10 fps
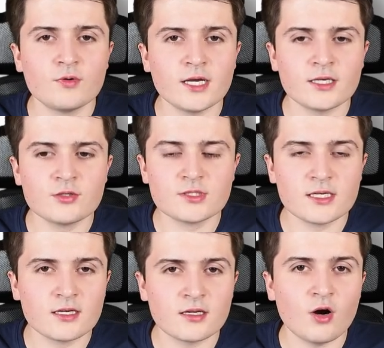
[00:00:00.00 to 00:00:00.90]
we are
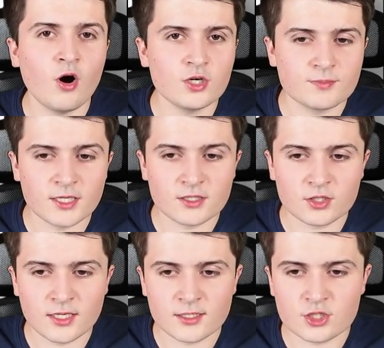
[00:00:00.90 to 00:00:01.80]
using an automatic
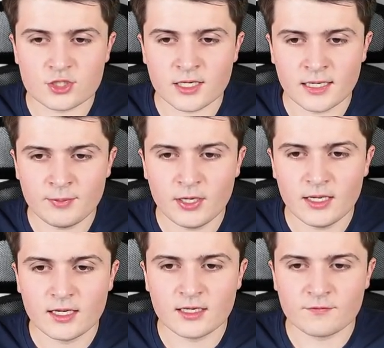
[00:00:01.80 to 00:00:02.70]
connection type
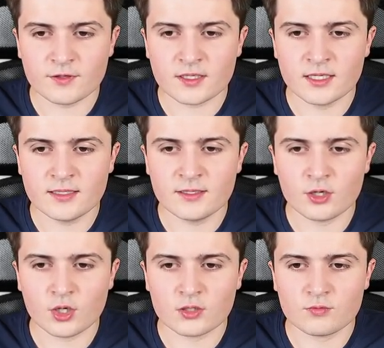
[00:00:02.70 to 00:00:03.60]
and if I click
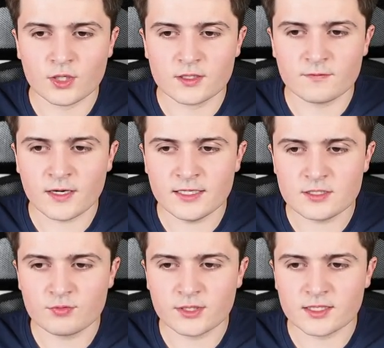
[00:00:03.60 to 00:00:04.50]
here on one
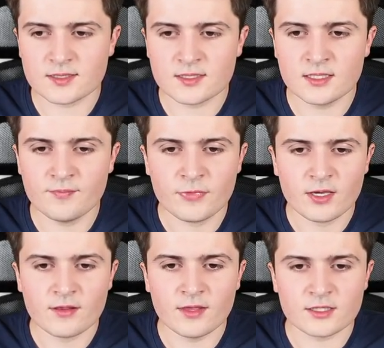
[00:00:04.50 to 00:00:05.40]
device, we can see
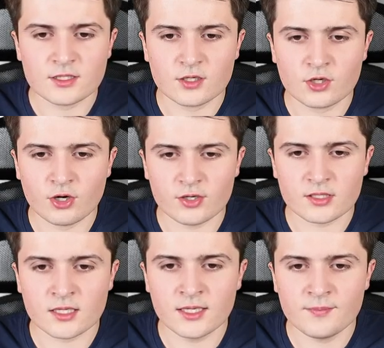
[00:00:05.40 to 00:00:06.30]
that
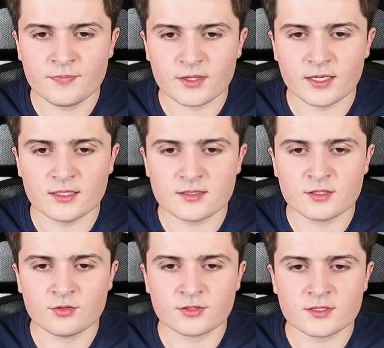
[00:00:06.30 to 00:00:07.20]
currently it
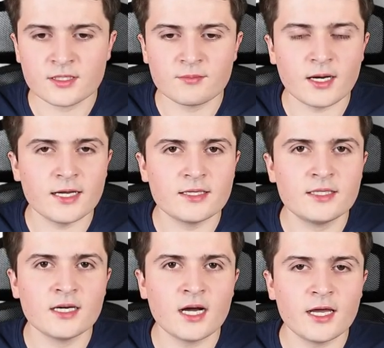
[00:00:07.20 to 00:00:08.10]
is using my
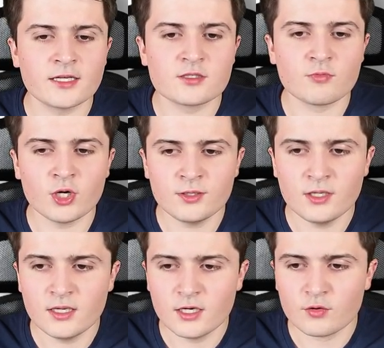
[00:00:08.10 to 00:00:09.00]
Gira X1